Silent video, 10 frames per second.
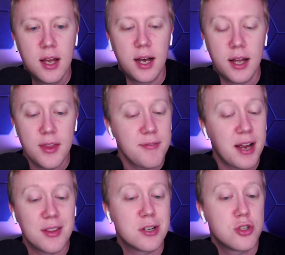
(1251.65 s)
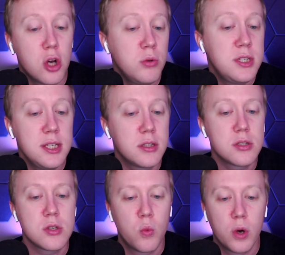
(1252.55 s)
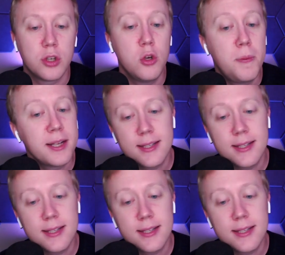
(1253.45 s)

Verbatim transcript: Uh, they've got their zone deals where you pick